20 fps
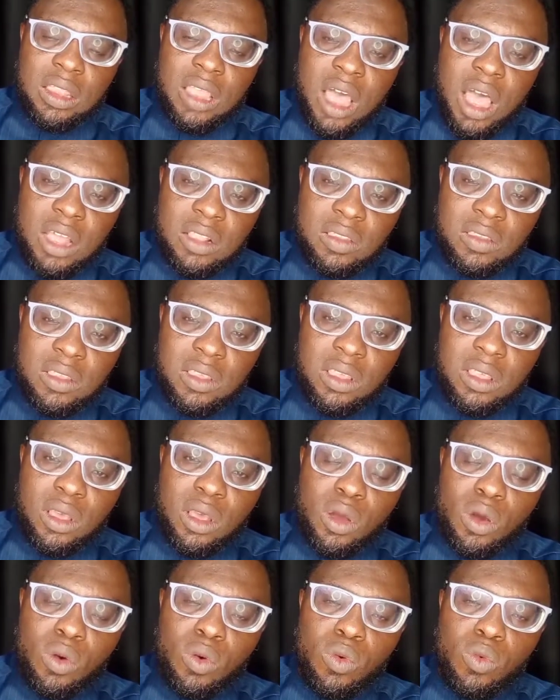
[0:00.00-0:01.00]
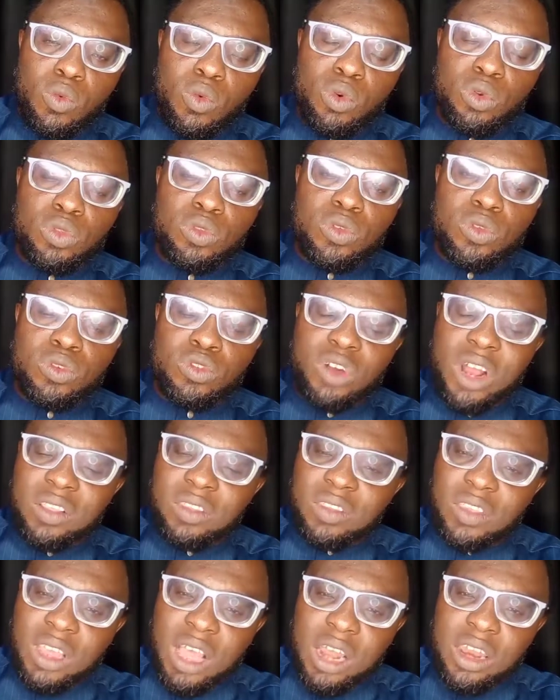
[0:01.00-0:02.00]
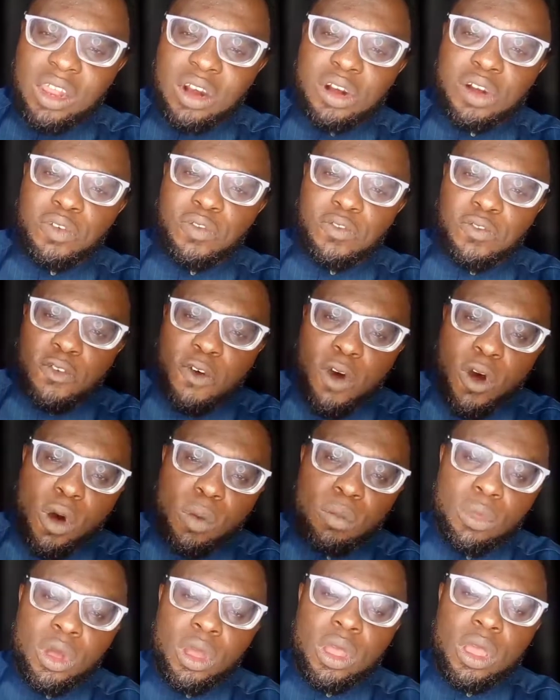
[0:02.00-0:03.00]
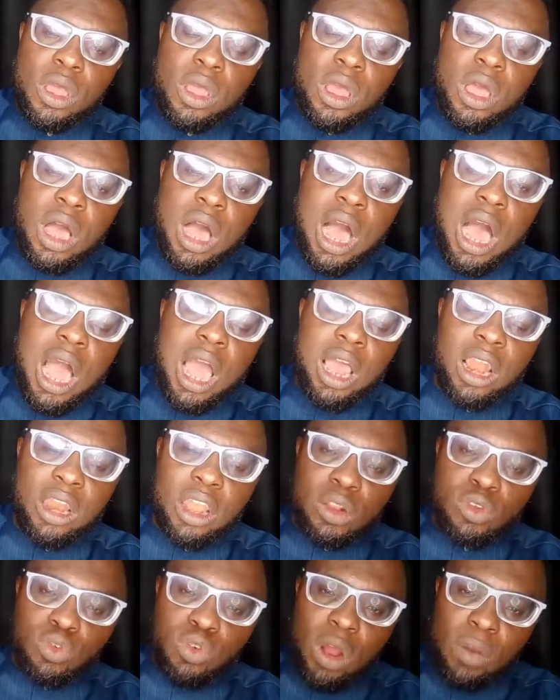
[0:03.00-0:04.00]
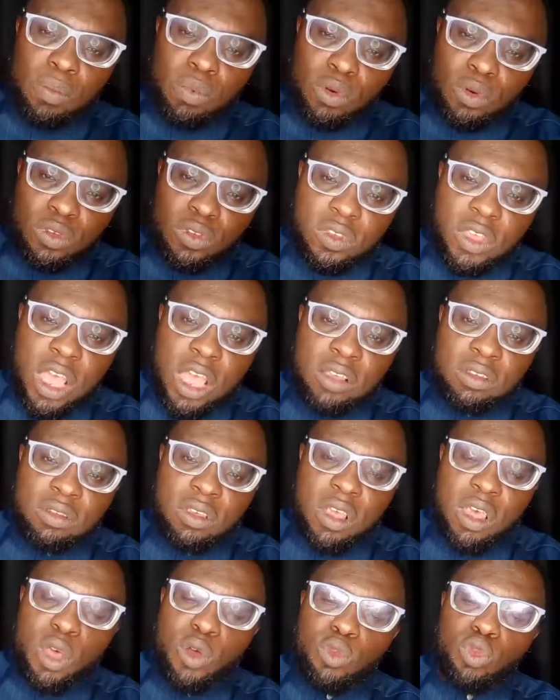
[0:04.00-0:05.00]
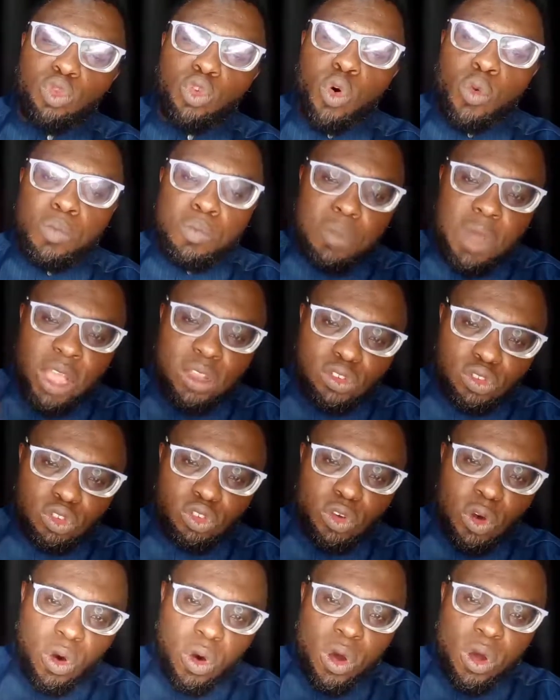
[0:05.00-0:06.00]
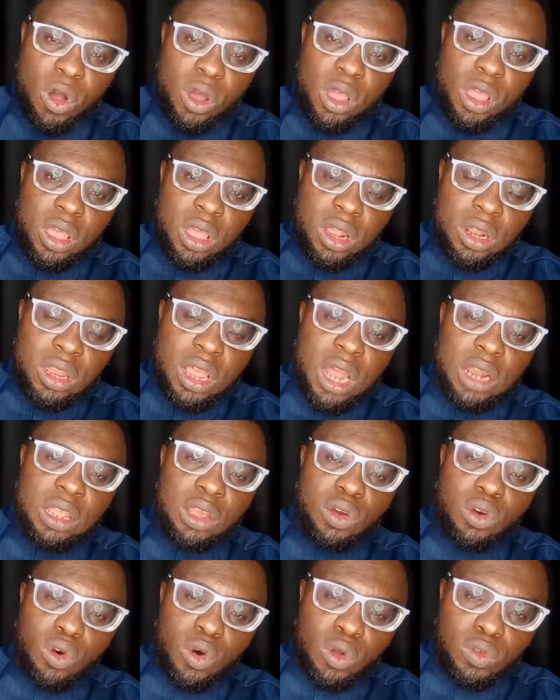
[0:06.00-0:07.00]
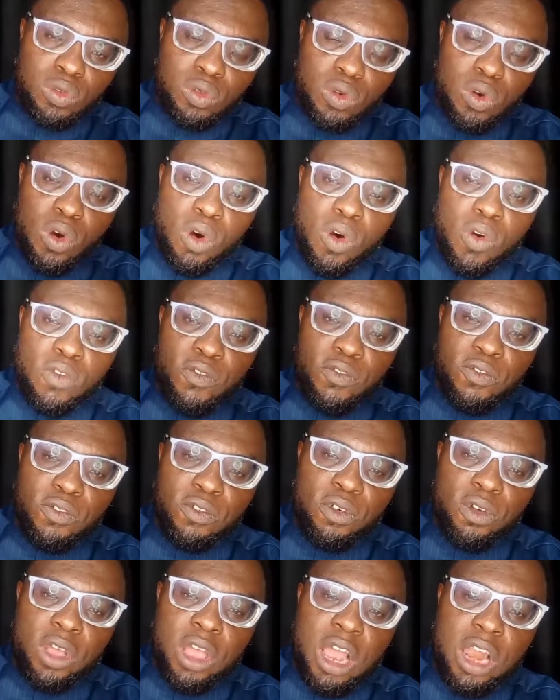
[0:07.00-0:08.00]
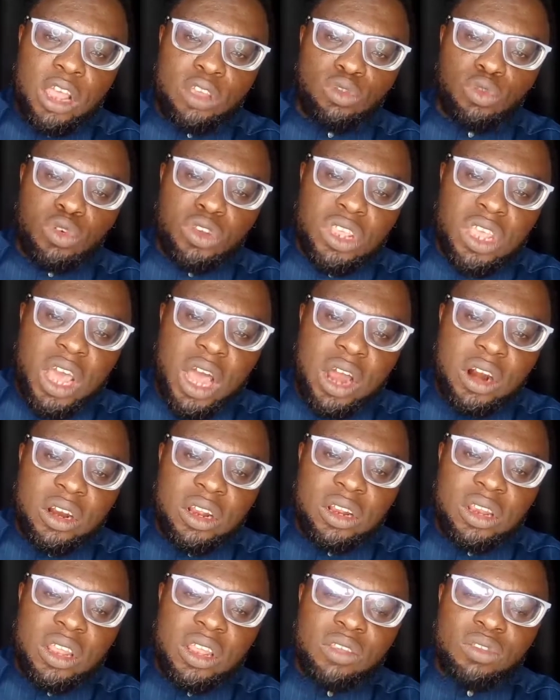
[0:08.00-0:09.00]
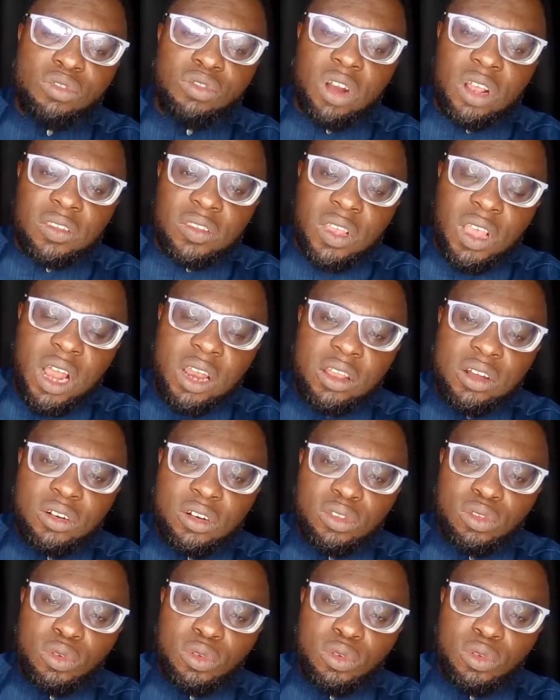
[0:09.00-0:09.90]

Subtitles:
that would drastically reform our electoral process to make sure that the cost of electioneering is drastically